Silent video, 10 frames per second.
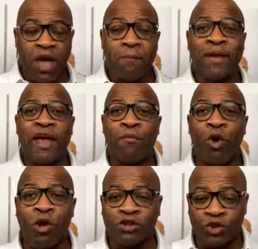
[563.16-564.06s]
but I'm
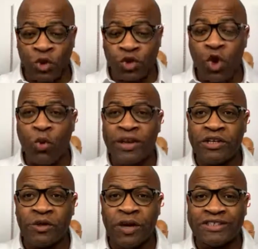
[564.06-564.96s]
also going
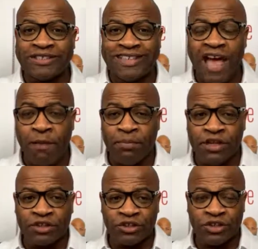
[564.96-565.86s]
to
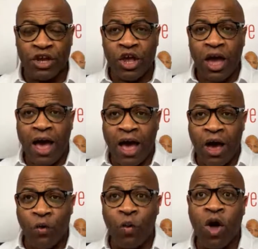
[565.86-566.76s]
establish
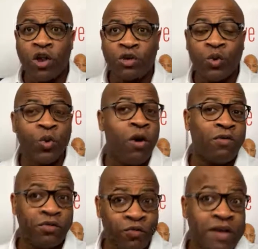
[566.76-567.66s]
1 or 2 or
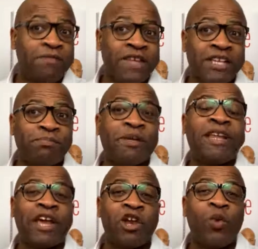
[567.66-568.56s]
3 of these
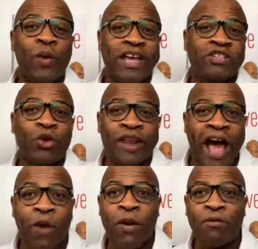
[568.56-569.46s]
particular ways on
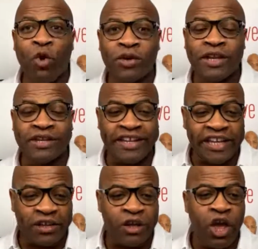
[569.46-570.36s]
how I'm going to
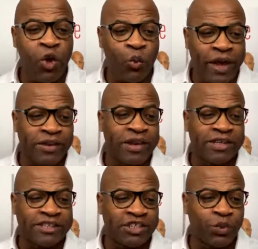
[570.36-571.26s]
deal with the
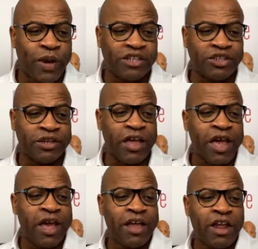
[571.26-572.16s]
situation.
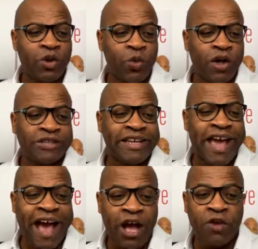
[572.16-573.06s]
In other words, the
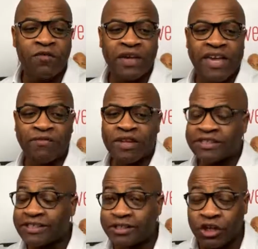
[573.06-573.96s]
act of
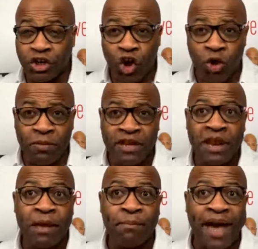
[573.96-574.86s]
forgiveness is determined
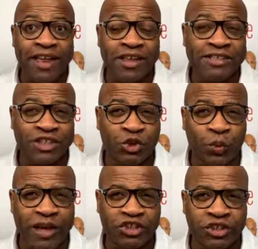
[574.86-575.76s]
by the
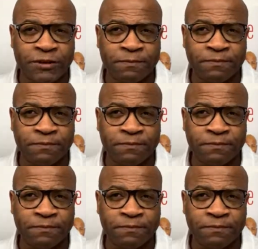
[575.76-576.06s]
situation.